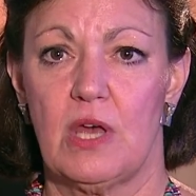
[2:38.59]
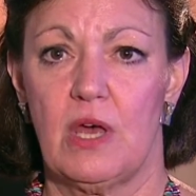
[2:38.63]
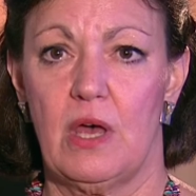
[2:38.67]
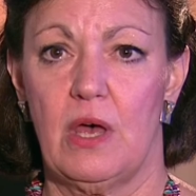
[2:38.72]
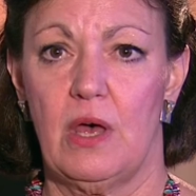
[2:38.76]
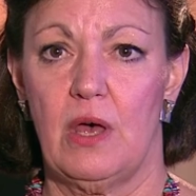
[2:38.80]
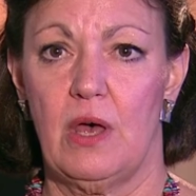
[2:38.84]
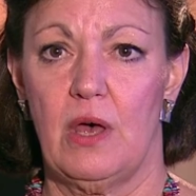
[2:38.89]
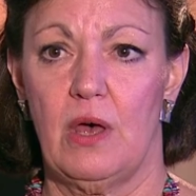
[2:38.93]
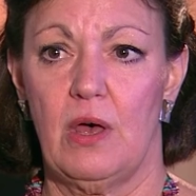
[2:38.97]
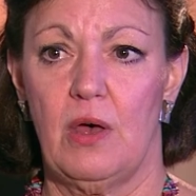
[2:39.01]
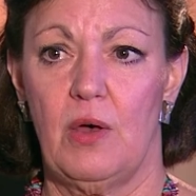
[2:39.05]

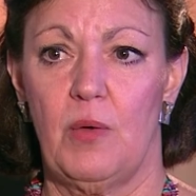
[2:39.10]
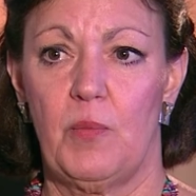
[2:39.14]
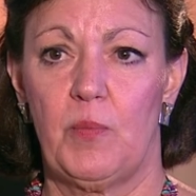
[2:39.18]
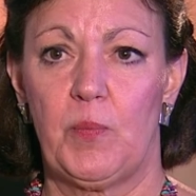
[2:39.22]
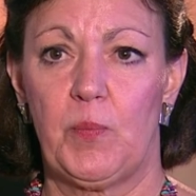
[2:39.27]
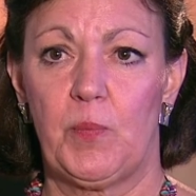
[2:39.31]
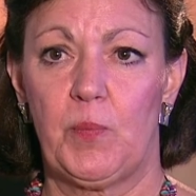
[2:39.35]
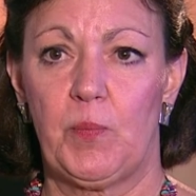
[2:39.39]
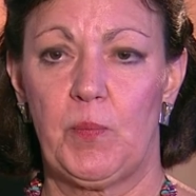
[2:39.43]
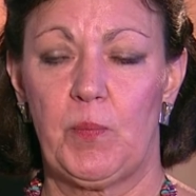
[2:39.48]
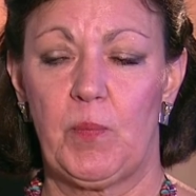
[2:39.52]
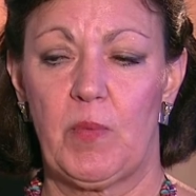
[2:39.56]

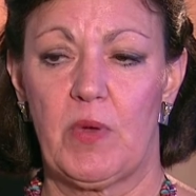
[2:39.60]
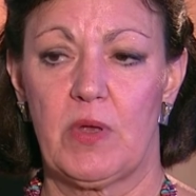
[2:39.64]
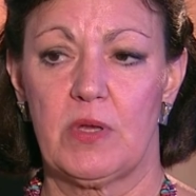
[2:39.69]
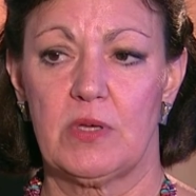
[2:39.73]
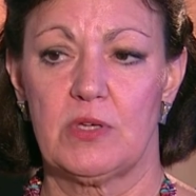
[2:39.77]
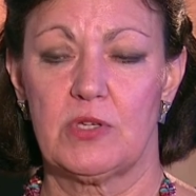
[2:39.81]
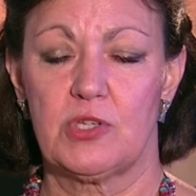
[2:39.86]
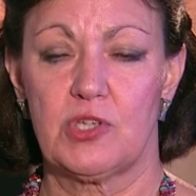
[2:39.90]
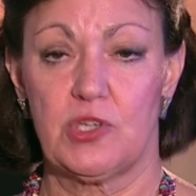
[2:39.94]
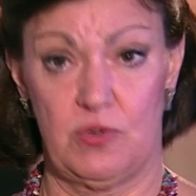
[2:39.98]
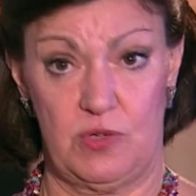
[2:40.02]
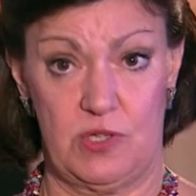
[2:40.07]

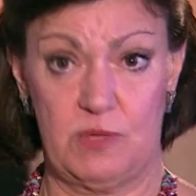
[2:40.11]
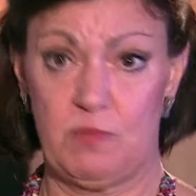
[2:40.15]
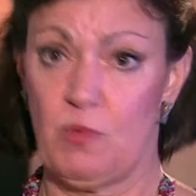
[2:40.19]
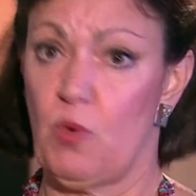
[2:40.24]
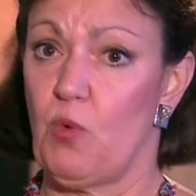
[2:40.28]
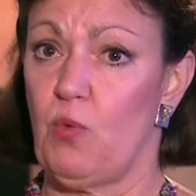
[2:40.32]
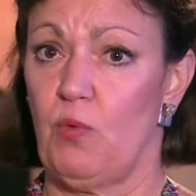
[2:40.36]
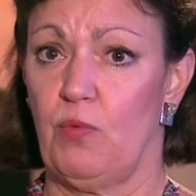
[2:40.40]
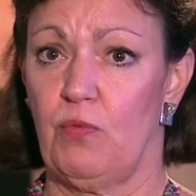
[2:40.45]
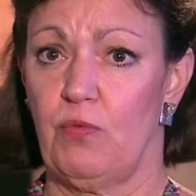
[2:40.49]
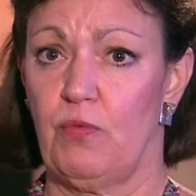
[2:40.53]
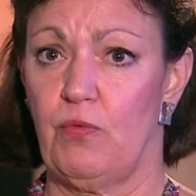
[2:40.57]
too
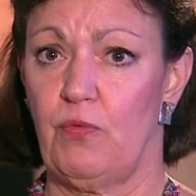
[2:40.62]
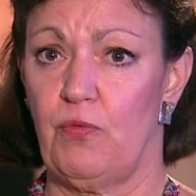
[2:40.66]
small